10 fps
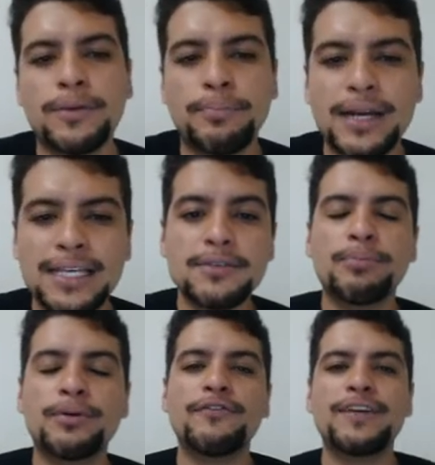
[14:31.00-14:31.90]
the
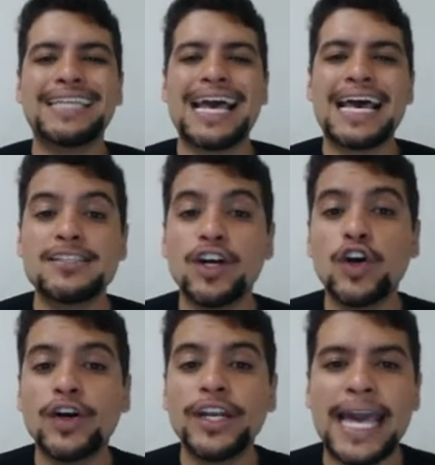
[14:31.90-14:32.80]
present perfect has a
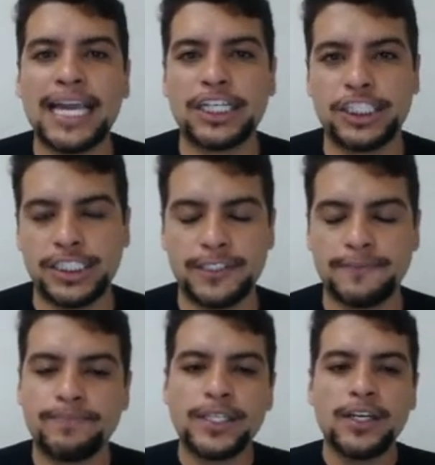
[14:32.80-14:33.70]
connection
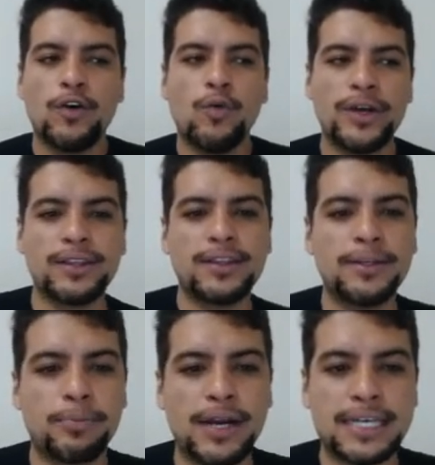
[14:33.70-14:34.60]
with
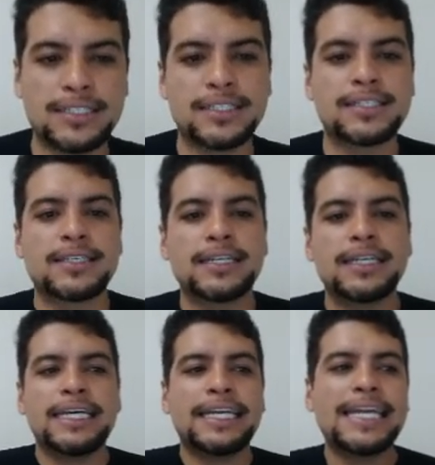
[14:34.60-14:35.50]
the present.
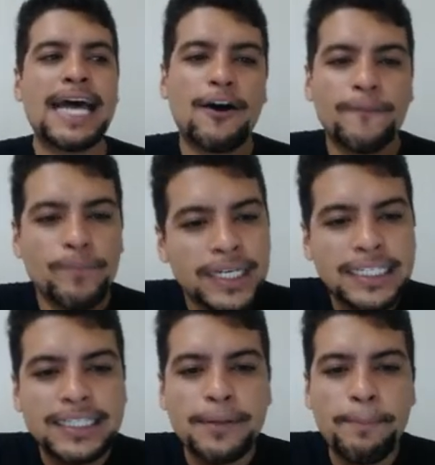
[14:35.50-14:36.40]

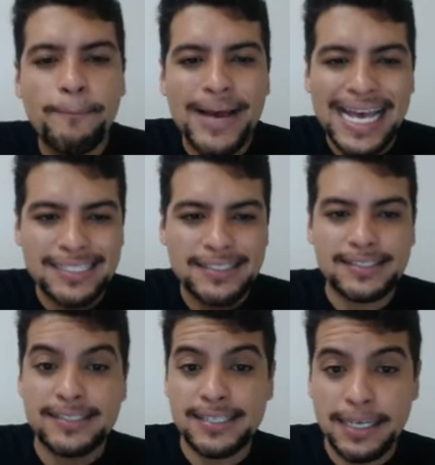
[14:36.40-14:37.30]
Now, the past
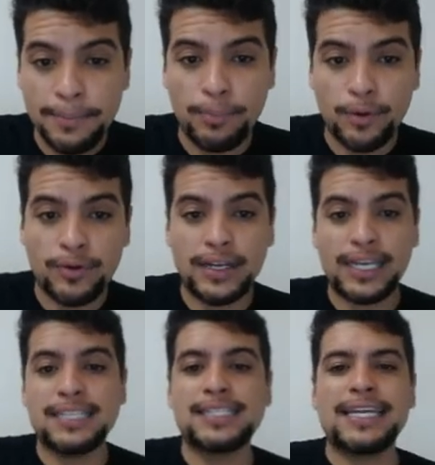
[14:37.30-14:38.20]
simple
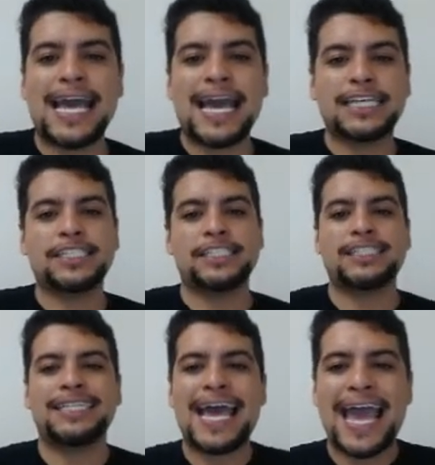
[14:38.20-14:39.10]
is an
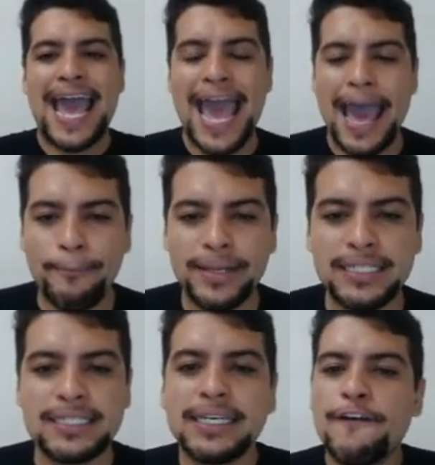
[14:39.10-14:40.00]
action that
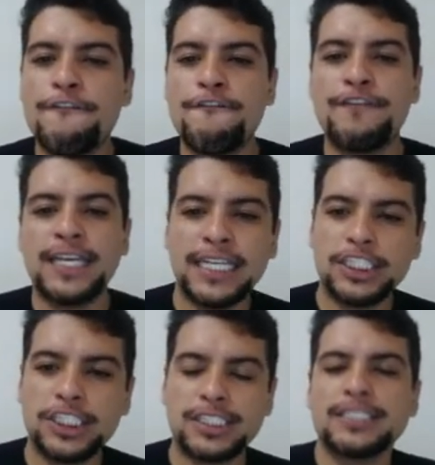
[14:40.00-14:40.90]
happened,
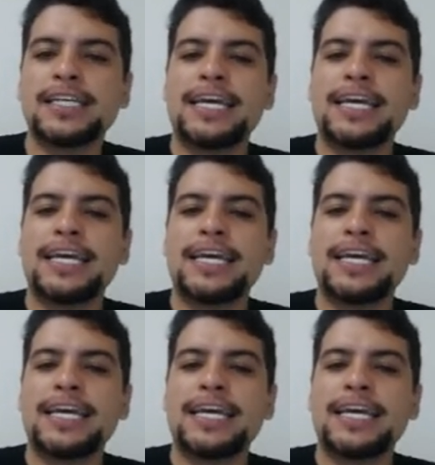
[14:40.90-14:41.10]
finished,